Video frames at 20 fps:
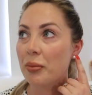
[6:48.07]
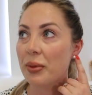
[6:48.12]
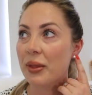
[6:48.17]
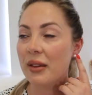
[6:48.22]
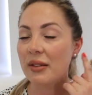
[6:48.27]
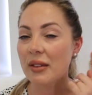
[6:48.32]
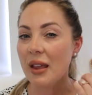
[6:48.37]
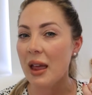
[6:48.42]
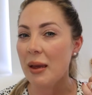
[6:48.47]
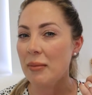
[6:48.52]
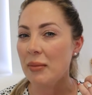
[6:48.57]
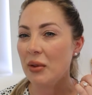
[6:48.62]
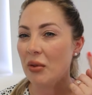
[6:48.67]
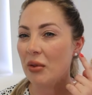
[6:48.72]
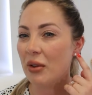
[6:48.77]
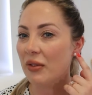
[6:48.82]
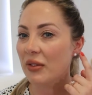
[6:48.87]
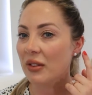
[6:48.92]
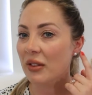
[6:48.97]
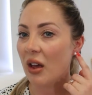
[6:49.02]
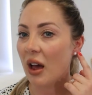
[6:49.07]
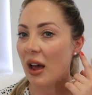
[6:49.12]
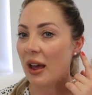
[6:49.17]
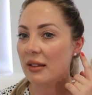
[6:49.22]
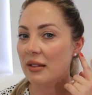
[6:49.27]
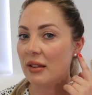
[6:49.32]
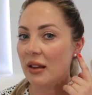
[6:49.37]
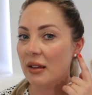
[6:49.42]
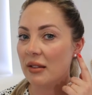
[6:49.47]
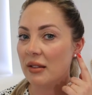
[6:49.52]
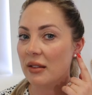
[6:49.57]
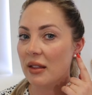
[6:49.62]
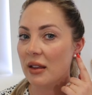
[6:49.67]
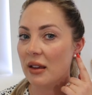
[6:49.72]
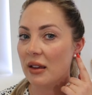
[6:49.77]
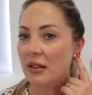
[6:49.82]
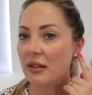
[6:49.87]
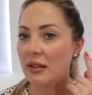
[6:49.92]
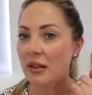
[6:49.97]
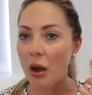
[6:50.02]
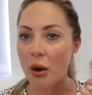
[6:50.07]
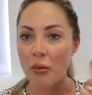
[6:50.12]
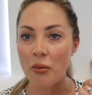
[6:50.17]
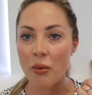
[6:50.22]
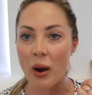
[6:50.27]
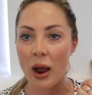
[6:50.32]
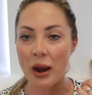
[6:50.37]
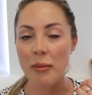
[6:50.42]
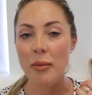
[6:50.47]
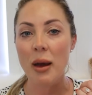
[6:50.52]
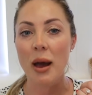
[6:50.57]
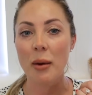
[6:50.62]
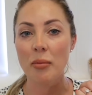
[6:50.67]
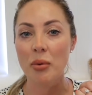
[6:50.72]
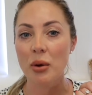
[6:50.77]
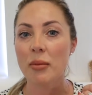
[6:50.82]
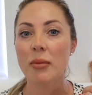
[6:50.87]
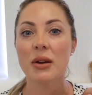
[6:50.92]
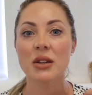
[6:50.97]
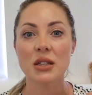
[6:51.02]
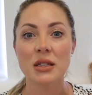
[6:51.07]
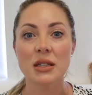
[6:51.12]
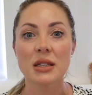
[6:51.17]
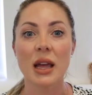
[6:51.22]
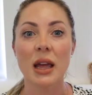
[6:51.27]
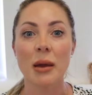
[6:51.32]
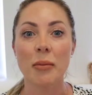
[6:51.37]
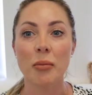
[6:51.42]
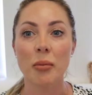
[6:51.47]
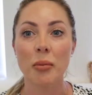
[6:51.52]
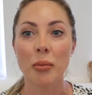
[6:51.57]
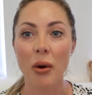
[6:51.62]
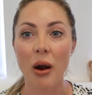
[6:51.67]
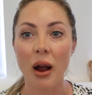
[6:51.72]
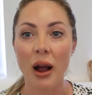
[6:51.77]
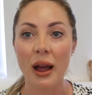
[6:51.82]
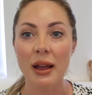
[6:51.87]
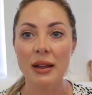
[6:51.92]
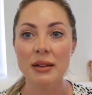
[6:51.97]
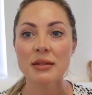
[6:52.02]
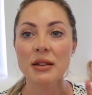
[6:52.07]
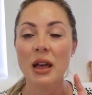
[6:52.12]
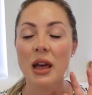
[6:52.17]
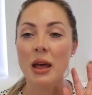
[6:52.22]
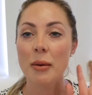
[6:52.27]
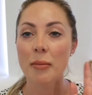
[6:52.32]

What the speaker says: the same sort of size as this, around about pretty much the same price,